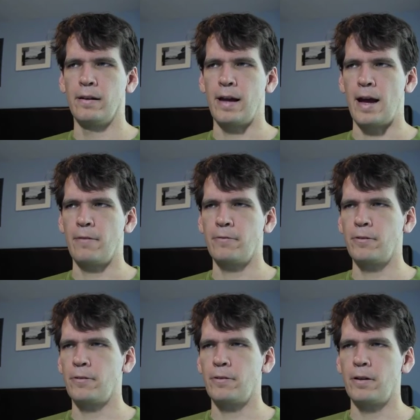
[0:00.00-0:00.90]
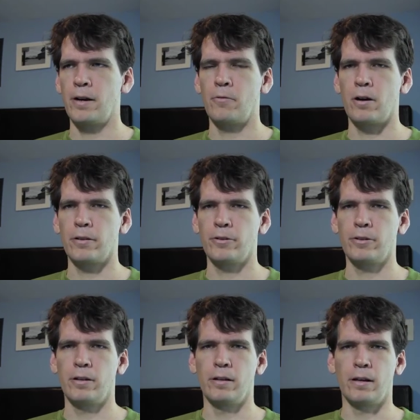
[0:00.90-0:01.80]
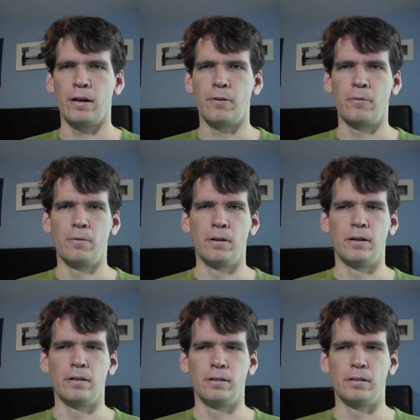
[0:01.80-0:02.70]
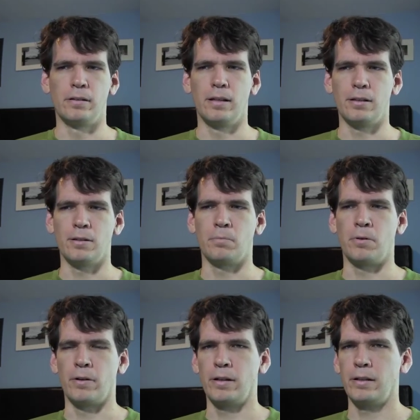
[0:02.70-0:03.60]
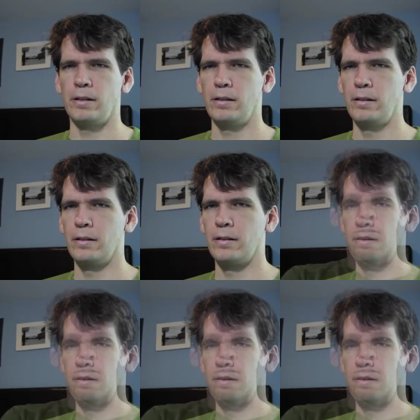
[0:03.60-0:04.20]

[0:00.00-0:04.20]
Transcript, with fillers: after I watched it, I was disappointed.